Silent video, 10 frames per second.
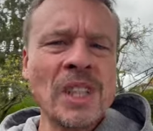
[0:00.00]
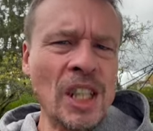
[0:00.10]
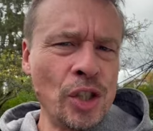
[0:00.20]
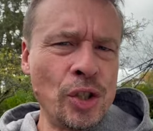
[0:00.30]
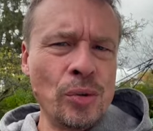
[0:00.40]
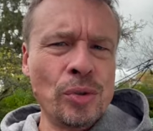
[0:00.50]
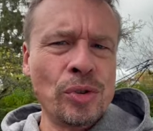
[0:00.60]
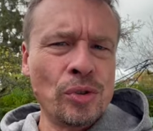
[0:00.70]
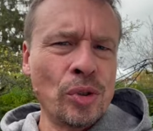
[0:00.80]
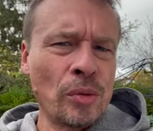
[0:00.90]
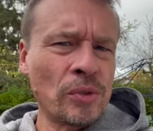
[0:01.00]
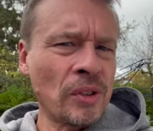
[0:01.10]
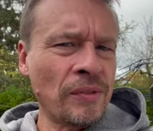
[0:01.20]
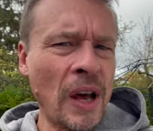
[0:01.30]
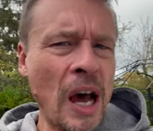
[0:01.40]
issues in terms
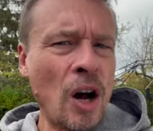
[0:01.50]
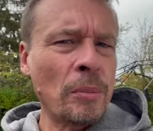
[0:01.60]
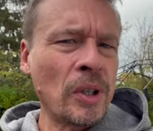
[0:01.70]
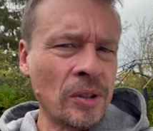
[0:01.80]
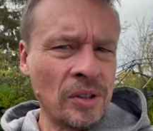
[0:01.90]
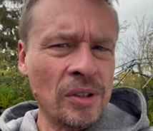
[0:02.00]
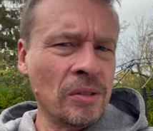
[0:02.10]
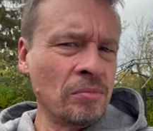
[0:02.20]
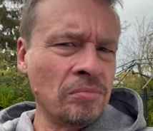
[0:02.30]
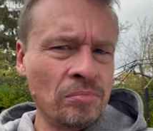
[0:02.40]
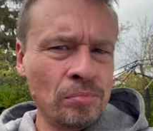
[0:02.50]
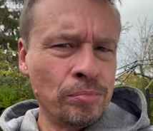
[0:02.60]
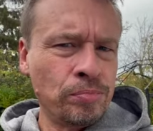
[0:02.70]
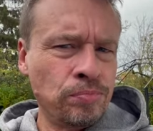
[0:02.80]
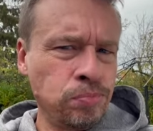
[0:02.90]
of how am I gonna
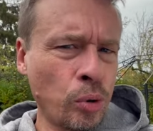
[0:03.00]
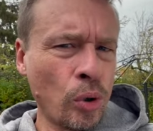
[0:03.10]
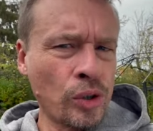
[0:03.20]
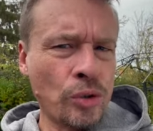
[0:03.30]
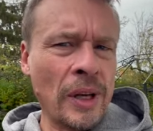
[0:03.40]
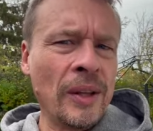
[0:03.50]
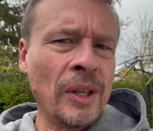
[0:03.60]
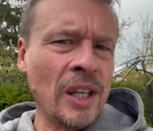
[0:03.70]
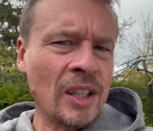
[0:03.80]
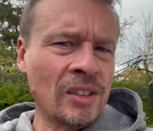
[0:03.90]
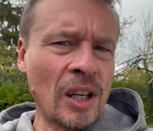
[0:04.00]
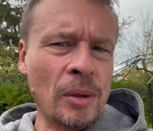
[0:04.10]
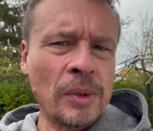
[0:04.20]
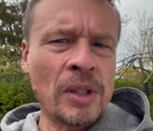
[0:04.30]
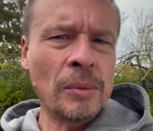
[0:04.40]
portray this? How
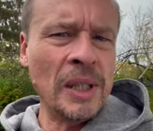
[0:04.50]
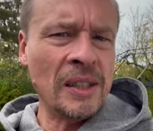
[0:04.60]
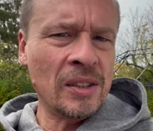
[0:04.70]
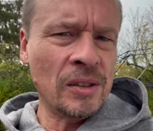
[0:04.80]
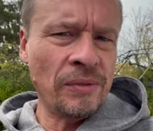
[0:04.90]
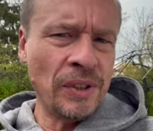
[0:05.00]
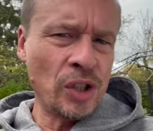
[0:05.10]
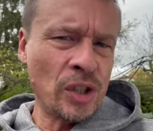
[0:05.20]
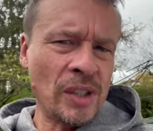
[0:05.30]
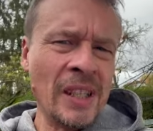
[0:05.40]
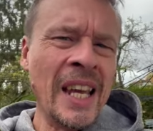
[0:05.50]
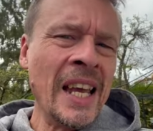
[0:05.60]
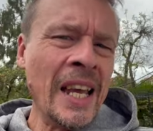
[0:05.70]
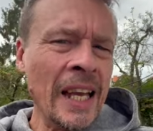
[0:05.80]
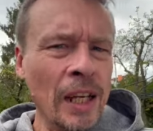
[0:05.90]
am I gonna make this efficient?
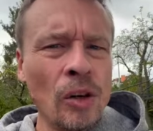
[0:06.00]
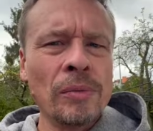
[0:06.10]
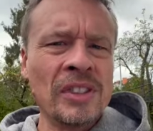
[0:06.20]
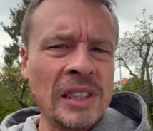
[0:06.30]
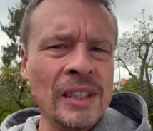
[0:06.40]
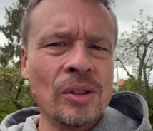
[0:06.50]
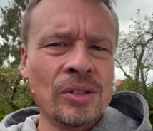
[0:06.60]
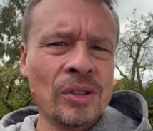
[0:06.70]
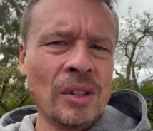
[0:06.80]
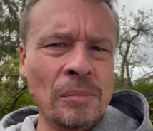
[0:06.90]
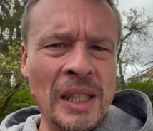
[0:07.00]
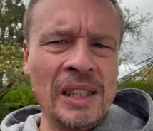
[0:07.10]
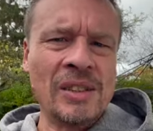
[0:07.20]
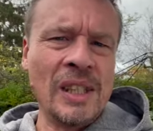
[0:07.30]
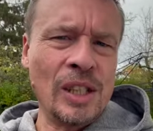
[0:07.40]
And obviously also it
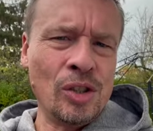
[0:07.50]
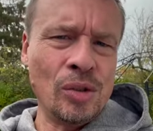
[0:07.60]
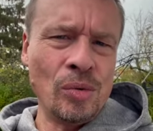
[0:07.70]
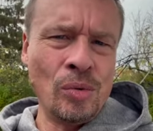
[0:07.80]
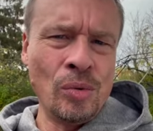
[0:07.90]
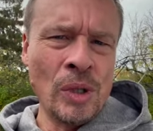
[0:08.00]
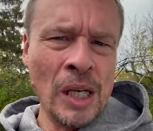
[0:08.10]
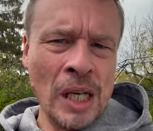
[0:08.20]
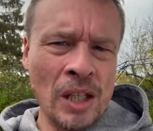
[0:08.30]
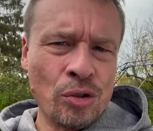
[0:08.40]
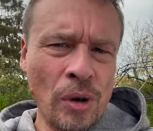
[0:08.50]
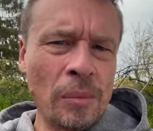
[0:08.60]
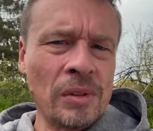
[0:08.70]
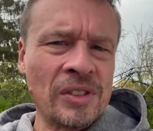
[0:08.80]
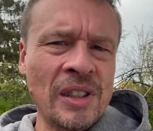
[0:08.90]
makes the issue
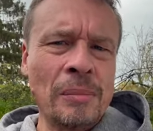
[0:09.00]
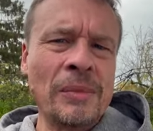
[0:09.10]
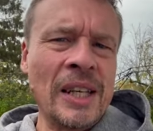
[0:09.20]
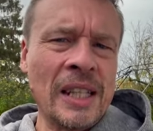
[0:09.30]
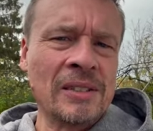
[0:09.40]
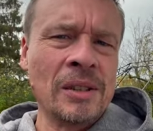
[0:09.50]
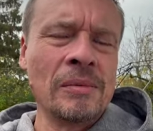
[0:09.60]
troublesome that